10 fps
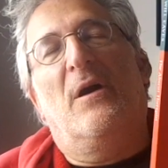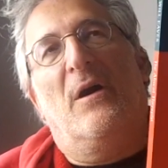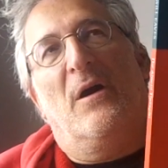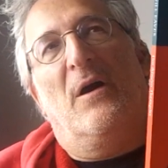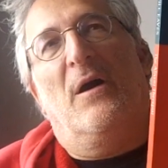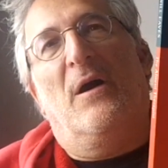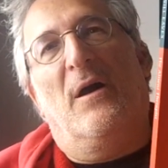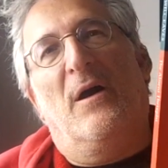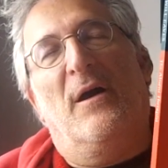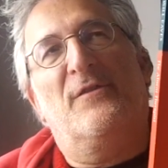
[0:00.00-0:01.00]

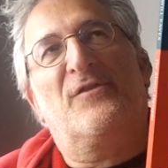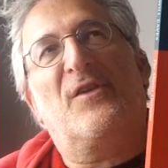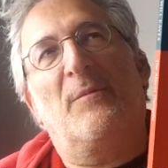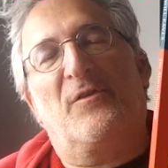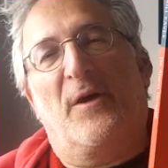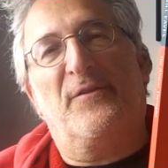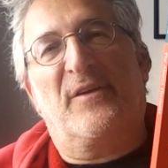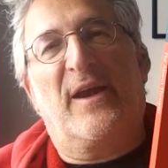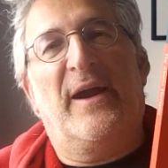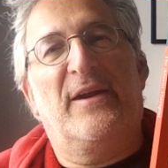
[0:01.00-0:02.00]
Uh, sometimes
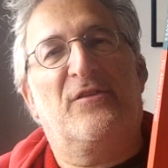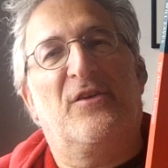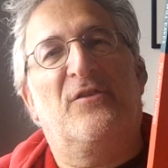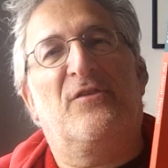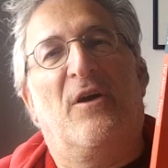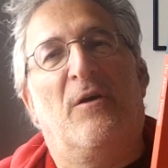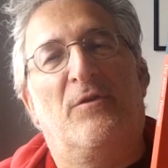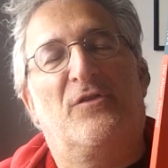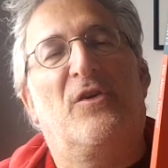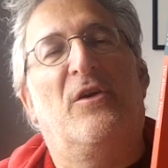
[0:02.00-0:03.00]
the characters are
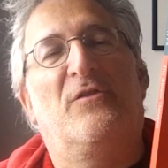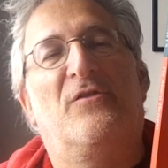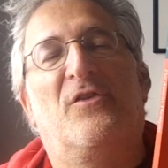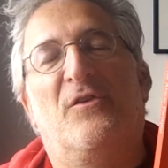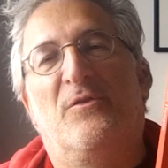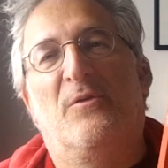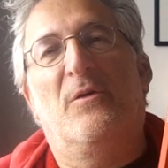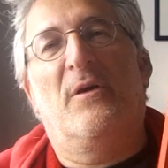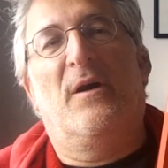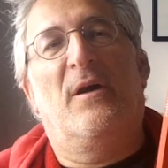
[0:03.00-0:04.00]
returned to,
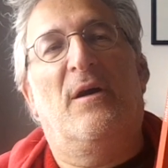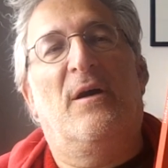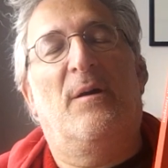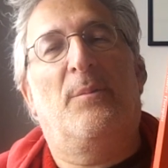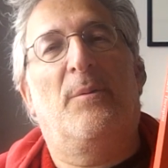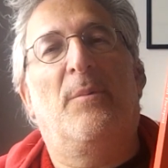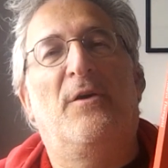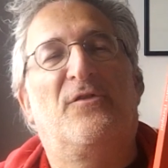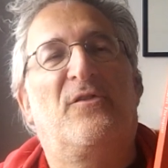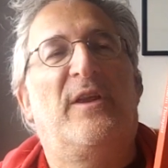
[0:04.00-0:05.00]
uh, but
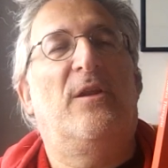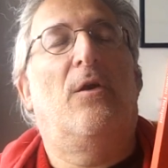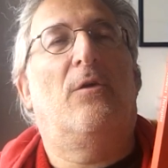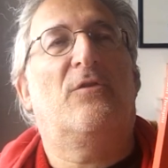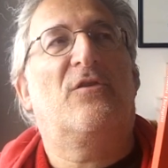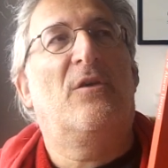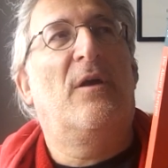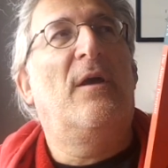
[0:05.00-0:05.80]
mostly not.